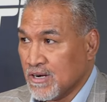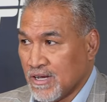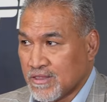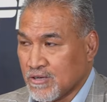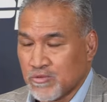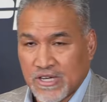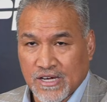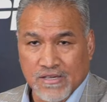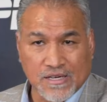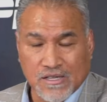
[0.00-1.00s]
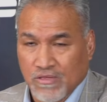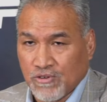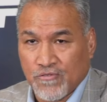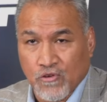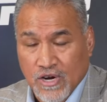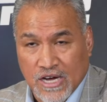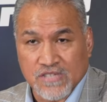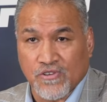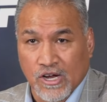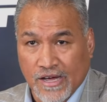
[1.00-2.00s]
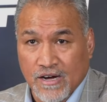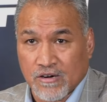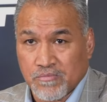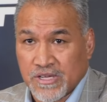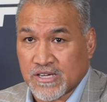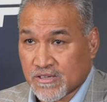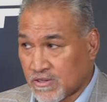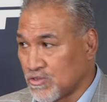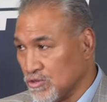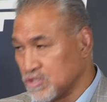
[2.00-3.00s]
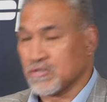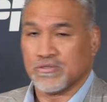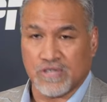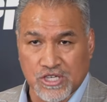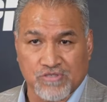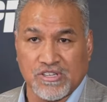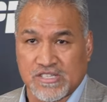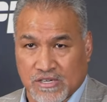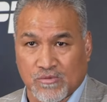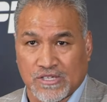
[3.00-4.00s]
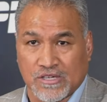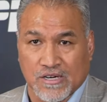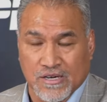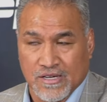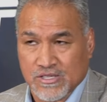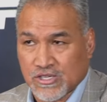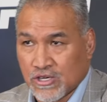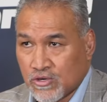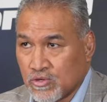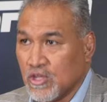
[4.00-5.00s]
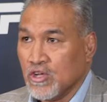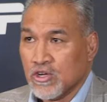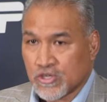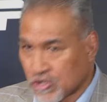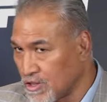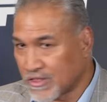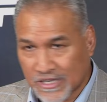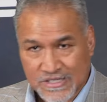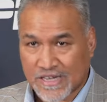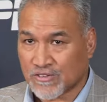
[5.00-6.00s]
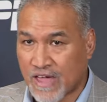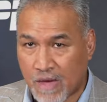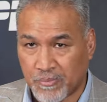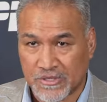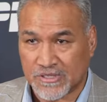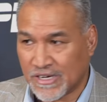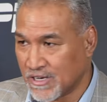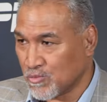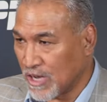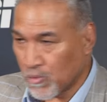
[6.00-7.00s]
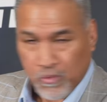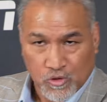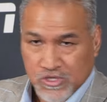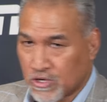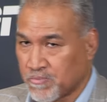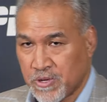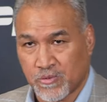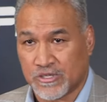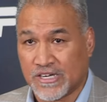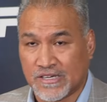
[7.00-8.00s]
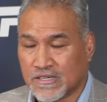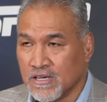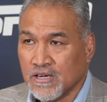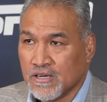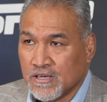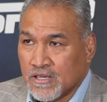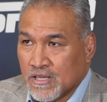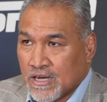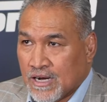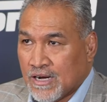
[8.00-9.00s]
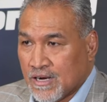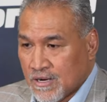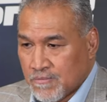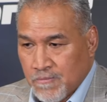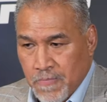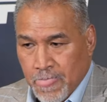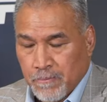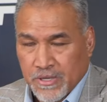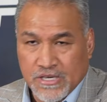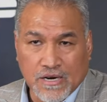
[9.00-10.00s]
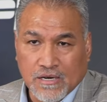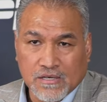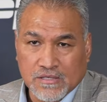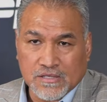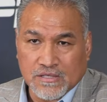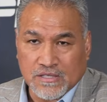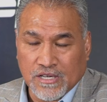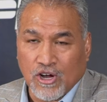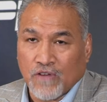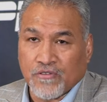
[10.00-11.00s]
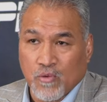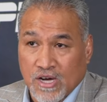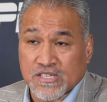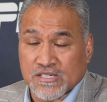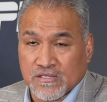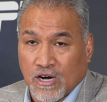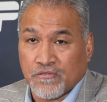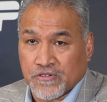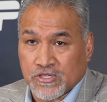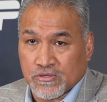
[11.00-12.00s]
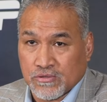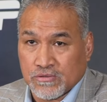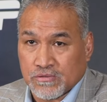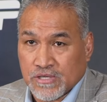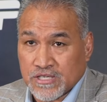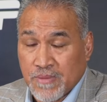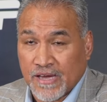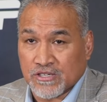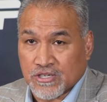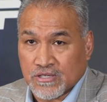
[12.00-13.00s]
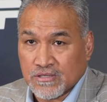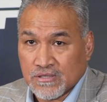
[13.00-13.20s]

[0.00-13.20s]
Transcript: I think we had like three, four guys fall out due to injuries and whatnot. And so certain things had to happen, and we had to pull certain people in. Um, but yeah, uh, an offer was offered to his manager